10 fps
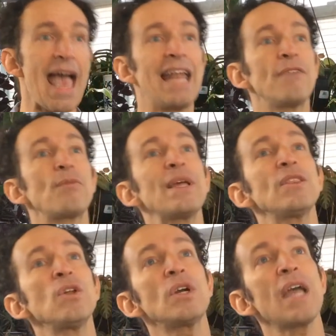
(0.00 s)
And if we
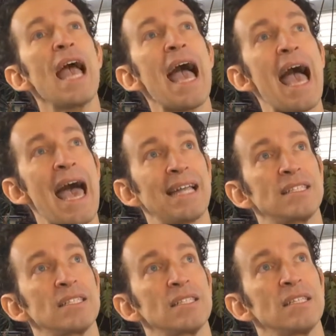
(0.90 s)
look
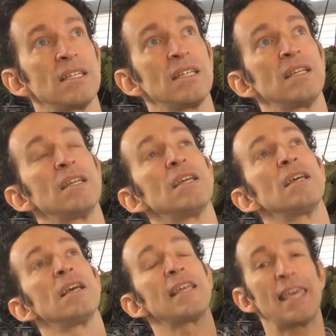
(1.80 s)
at
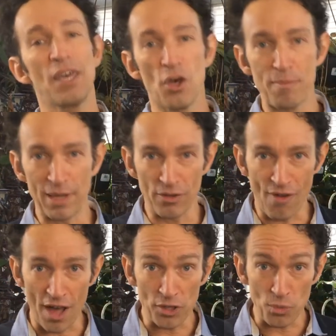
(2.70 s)
Kill Bill
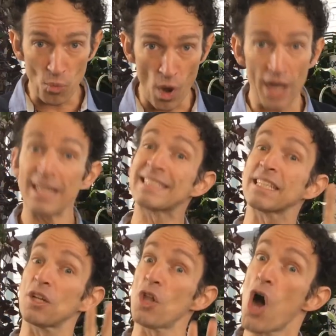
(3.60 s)
Volume 1, it's a
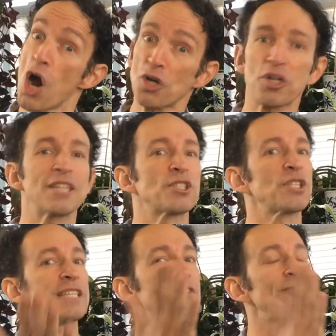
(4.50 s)
little harder because there's
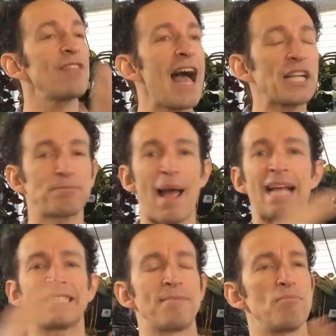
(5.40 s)
lots of
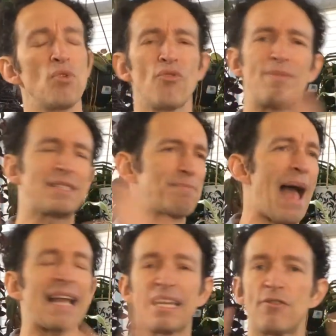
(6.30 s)
flashbacks and movements
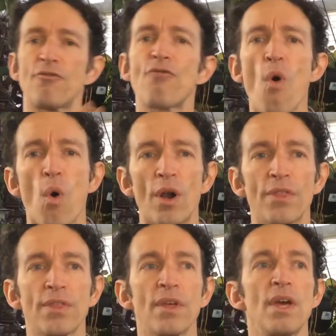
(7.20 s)
back and forth.